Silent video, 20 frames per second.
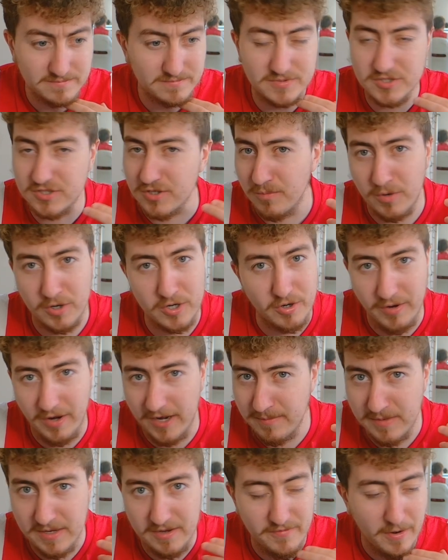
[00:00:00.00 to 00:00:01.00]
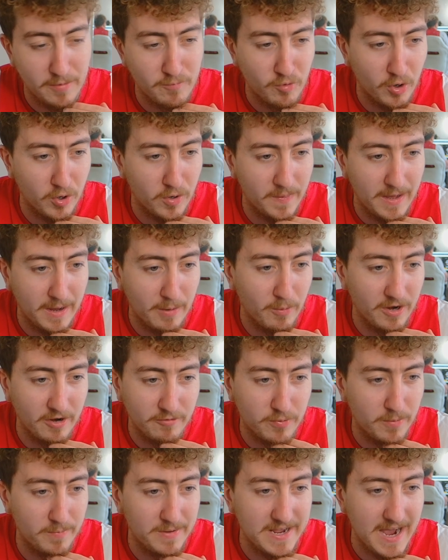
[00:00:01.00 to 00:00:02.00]
Someone correct me if I'm wrong on that one. I've
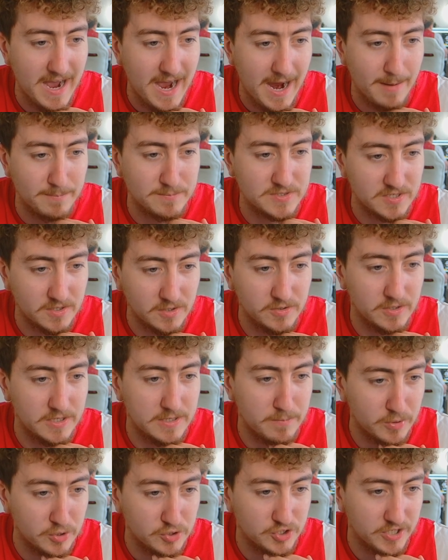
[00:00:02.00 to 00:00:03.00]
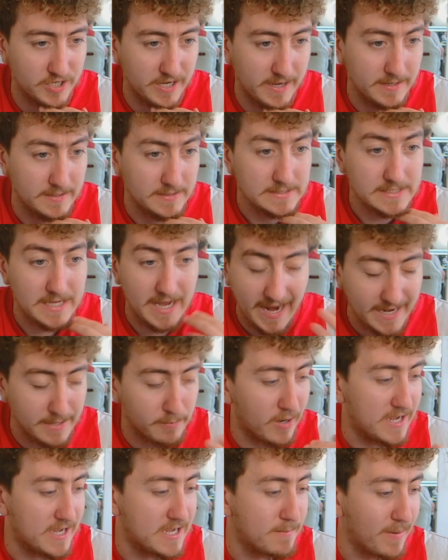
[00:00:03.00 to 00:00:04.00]
probably absolutely butchered it.
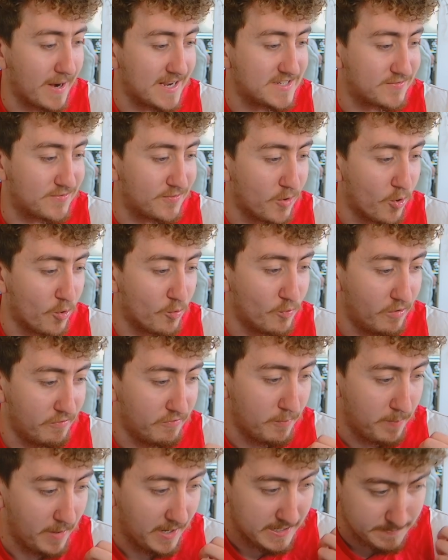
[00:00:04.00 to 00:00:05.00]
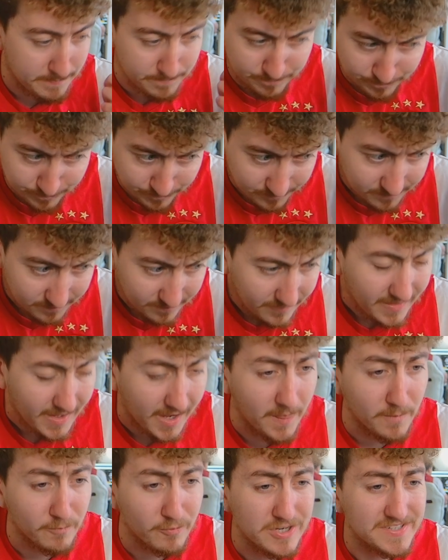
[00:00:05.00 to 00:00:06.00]
Anyway, he plays for River Plate.
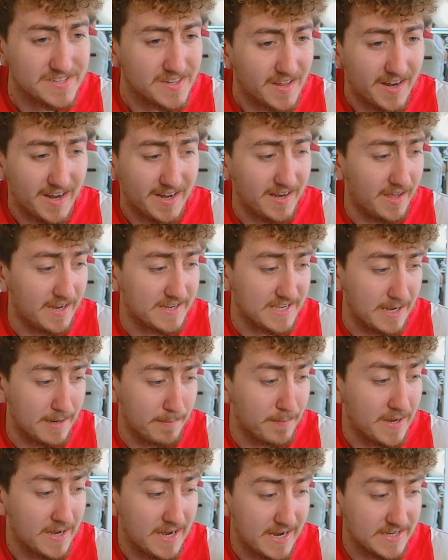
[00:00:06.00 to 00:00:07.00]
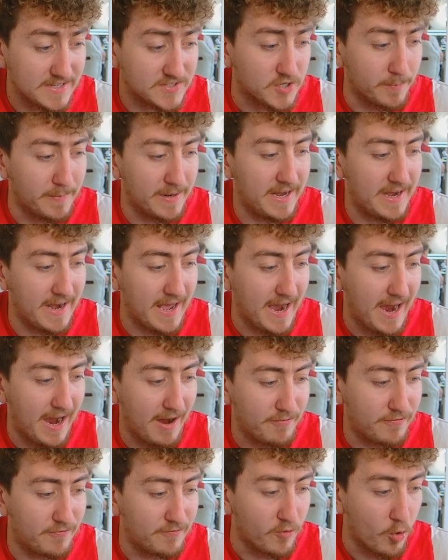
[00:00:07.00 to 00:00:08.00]
And the reason that I like him, he's coming in
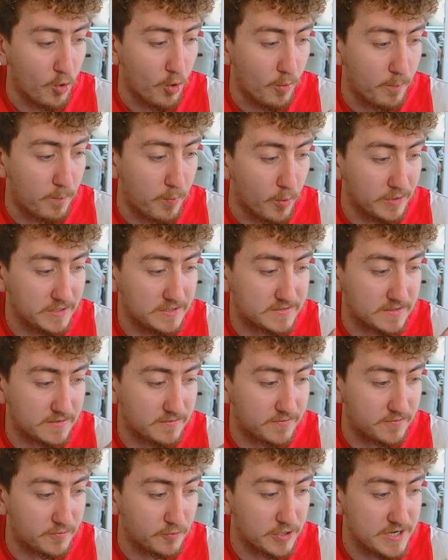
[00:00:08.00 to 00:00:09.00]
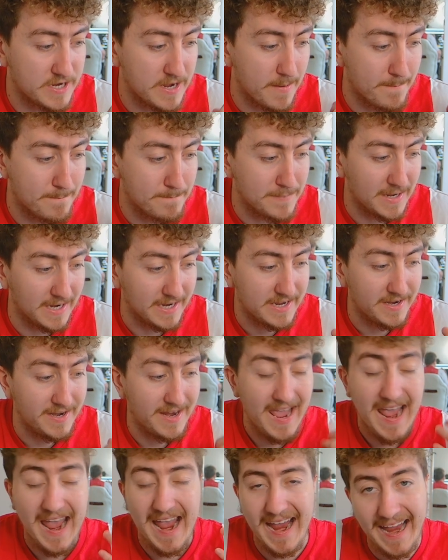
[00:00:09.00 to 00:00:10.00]
at 4.3 million.
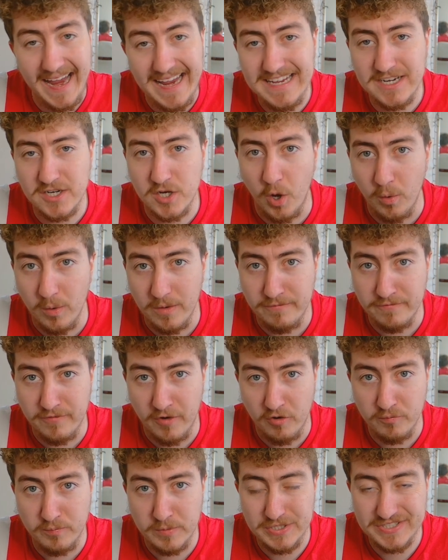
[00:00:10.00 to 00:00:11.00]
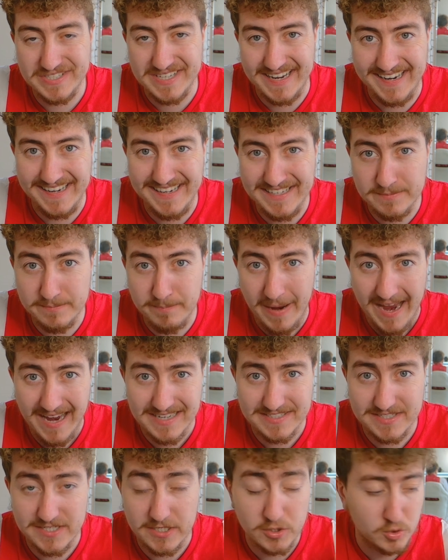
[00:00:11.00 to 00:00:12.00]
8 goal involvements in his
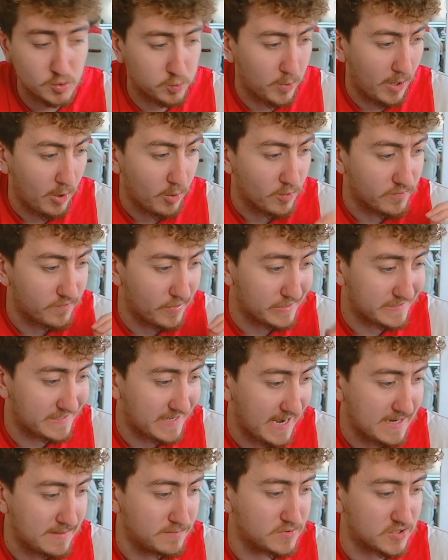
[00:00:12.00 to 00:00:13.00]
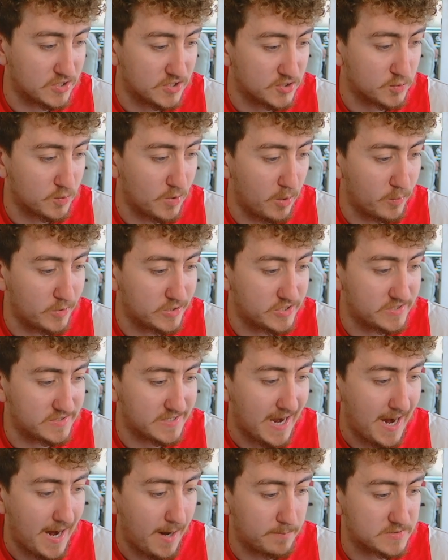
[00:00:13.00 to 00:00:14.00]
past 12 games as well, which is
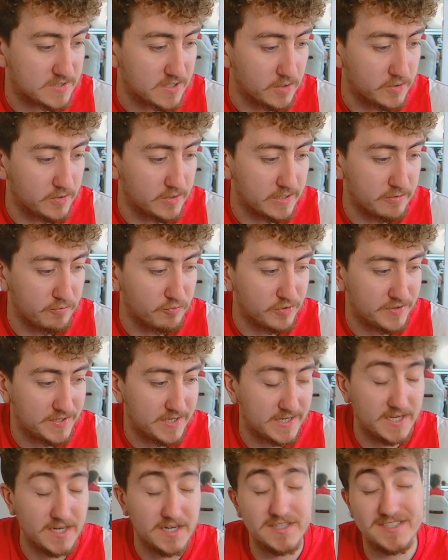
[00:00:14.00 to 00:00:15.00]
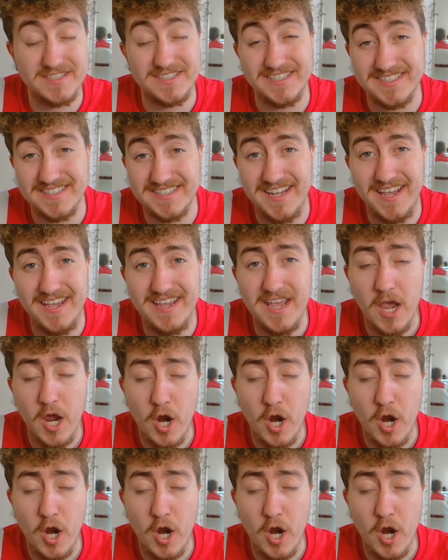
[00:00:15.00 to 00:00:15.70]
absolutely ridiculous to see.